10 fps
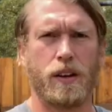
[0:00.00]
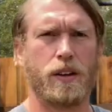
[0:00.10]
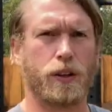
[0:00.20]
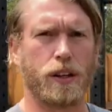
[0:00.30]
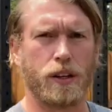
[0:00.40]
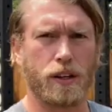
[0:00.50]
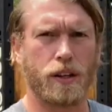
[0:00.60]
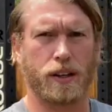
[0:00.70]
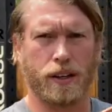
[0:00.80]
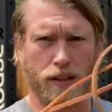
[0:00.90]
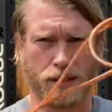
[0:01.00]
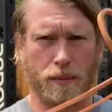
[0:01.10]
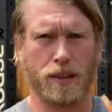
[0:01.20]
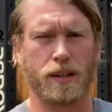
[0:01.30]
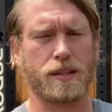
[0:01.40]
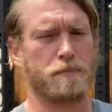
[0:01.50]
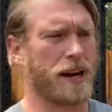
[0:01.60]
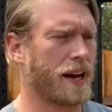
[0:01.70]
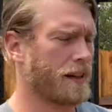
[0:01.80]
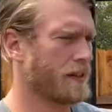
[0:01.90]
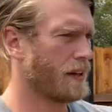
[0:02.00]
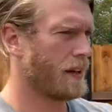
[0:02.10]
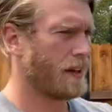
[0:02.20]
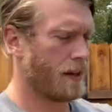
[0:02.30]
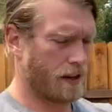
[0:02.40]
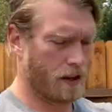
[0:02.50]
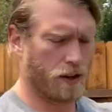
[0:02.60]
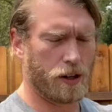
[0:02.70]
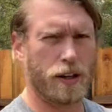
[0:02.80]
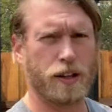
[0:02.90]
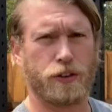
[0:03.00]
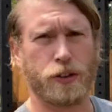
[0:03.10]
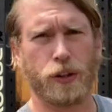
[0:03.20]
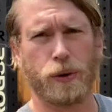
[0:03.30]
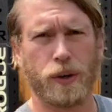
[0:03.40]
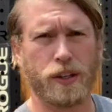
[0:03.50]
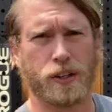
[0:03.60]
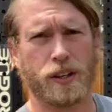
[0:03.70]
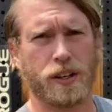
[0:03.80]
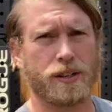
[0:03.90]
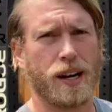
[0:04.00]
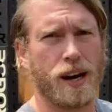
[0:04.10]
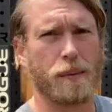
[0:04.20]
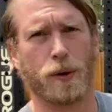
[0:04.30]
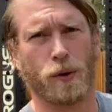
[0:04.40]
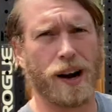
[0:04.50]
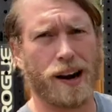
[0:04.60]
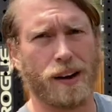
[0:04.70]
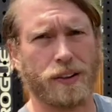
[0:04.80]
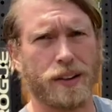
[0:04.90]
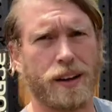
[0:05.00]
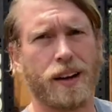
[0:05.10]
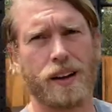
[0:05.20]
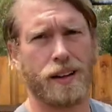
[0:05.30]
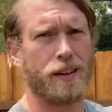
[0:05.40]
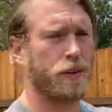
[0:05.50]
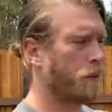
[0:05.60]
you can get some of these bands, and all you're gonna do is you're gonna tie them around, and